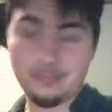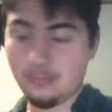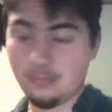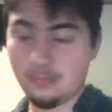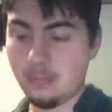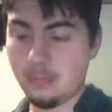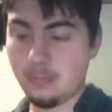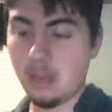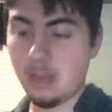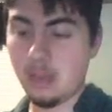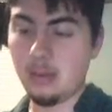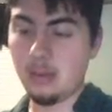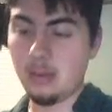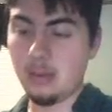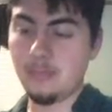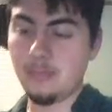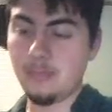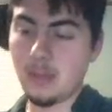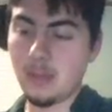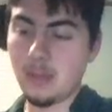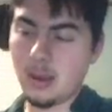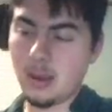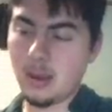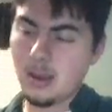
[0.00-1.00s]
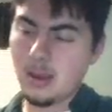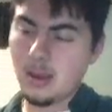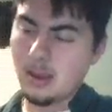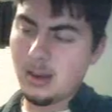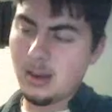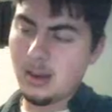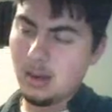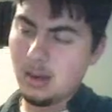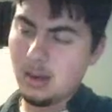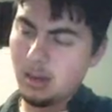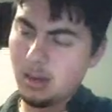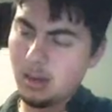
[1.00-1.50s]
Maybe.
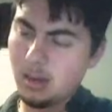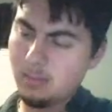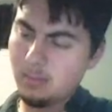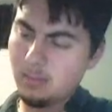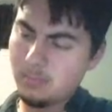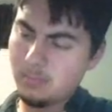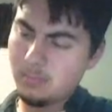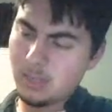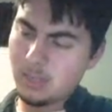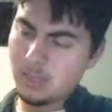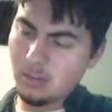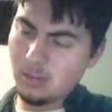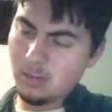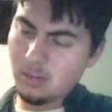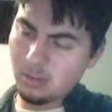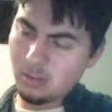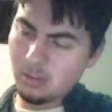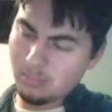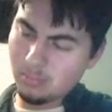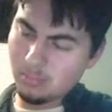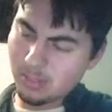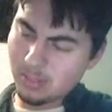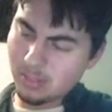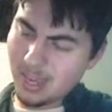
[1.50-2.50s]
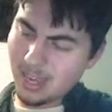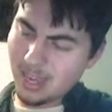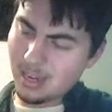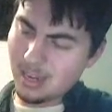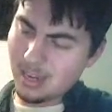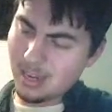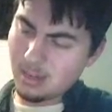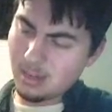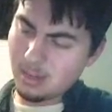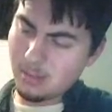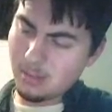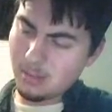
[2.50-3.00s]
General complaint
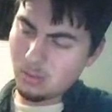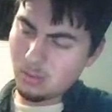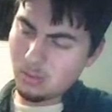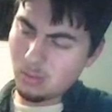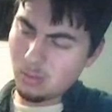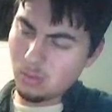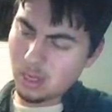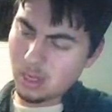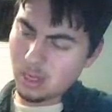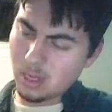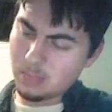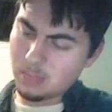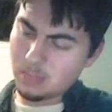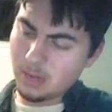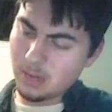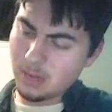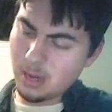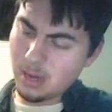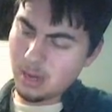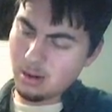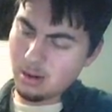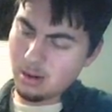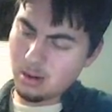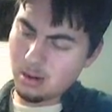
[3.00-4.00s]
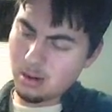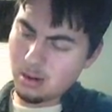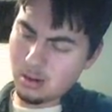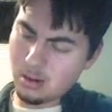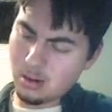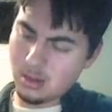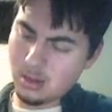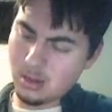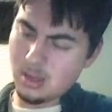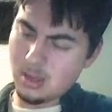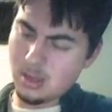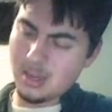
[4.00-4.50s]
about Waspinator.
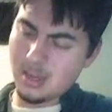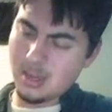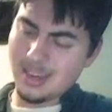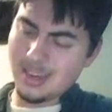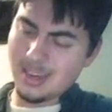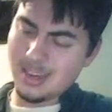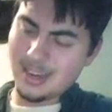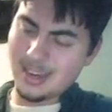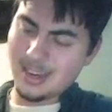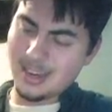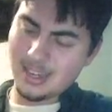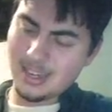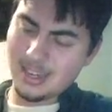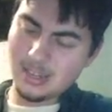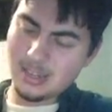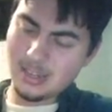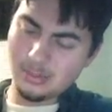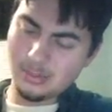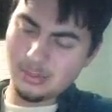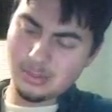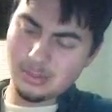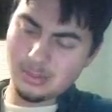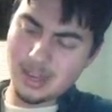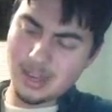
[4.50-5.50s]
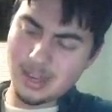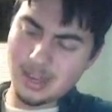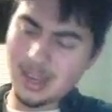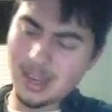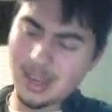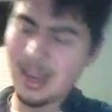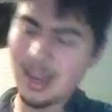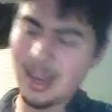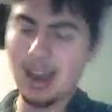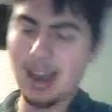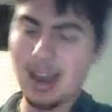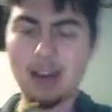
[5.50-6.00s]
I don't like
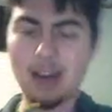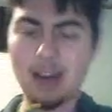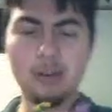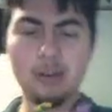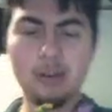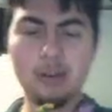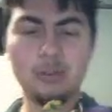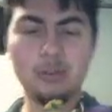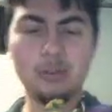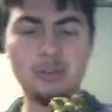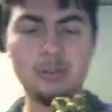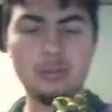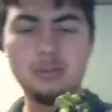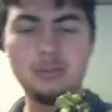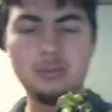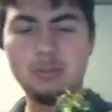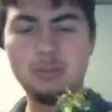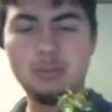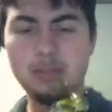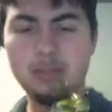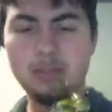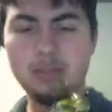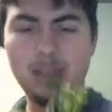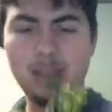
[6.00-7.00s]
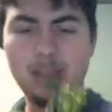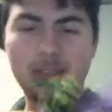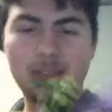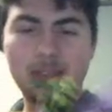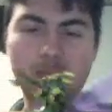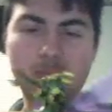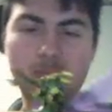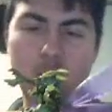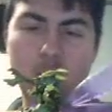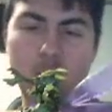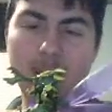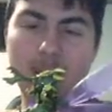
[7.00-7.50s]
how his
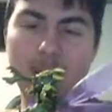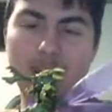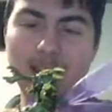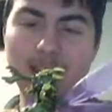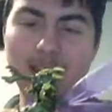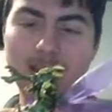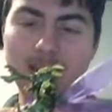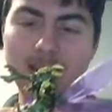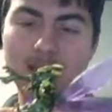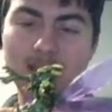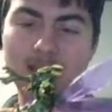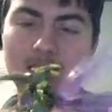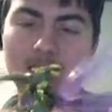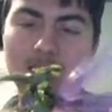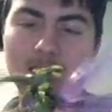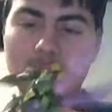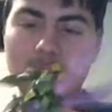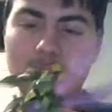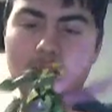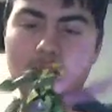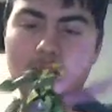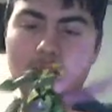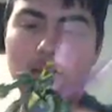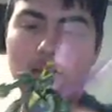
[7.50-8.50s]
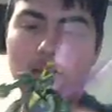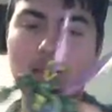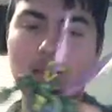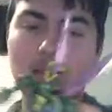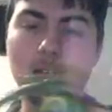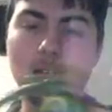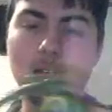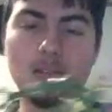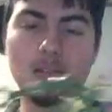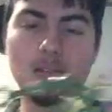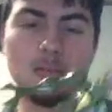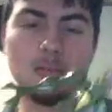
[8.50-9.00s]
waist just
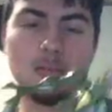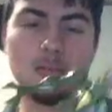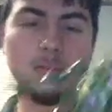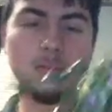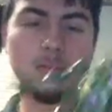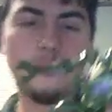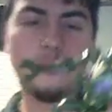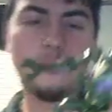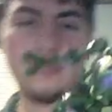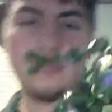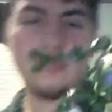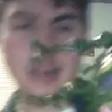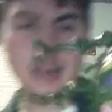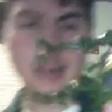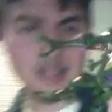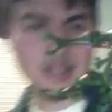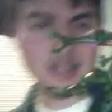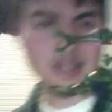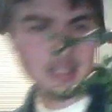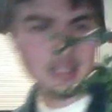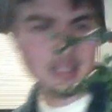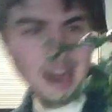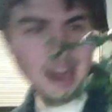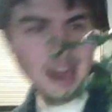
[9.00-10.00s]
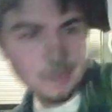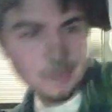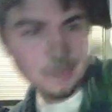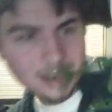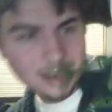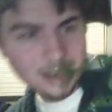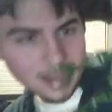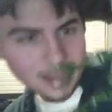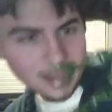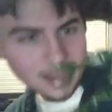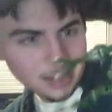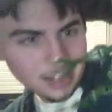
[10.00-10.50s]
doesn't like snap
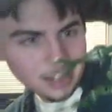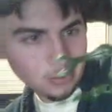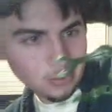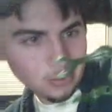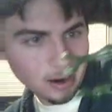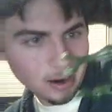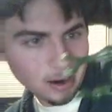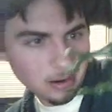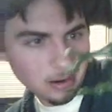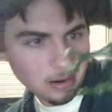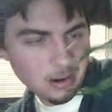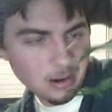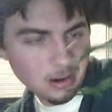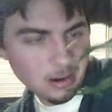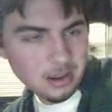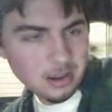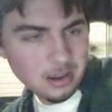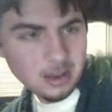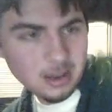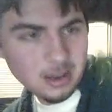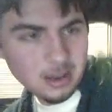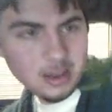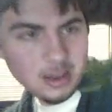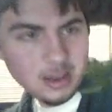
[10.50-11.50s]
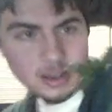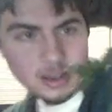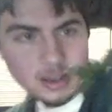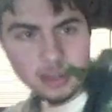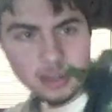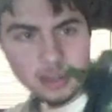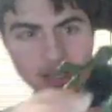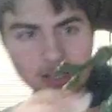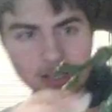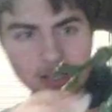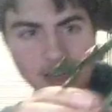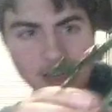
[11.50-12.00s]
into anywhere. You
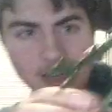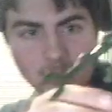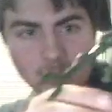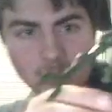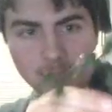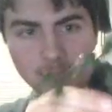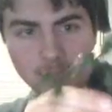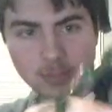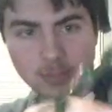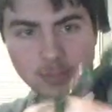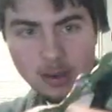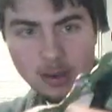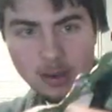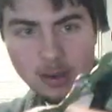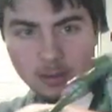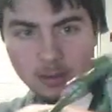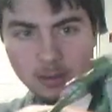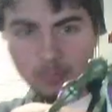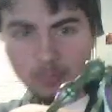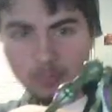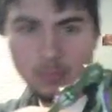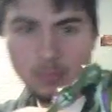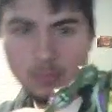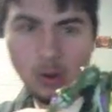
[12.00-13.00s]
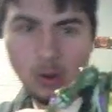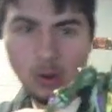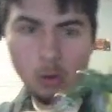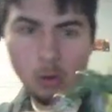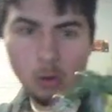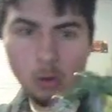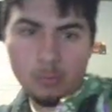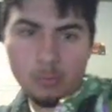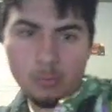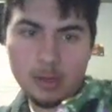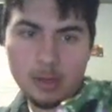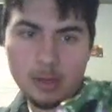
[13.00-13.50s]
just kind of gotta
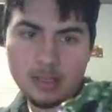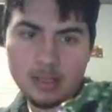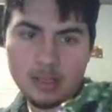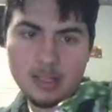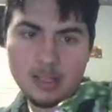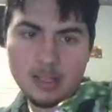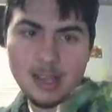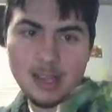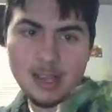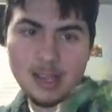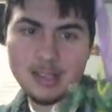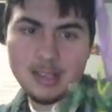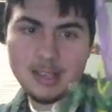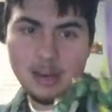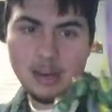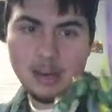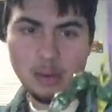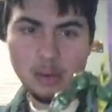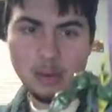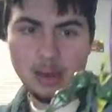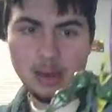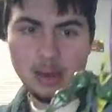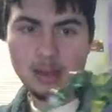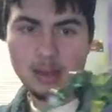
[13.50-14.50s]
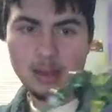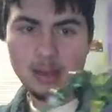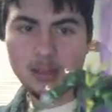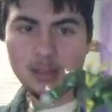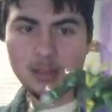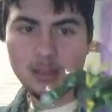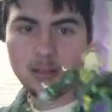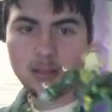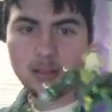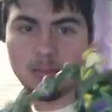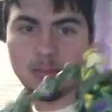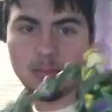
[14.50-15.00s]
hope that it stays that way, because
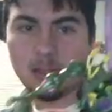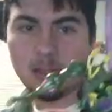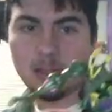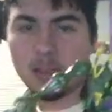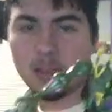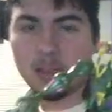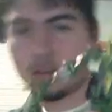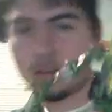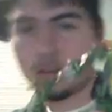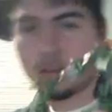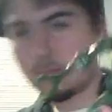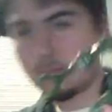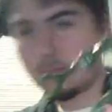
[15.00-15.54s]
it just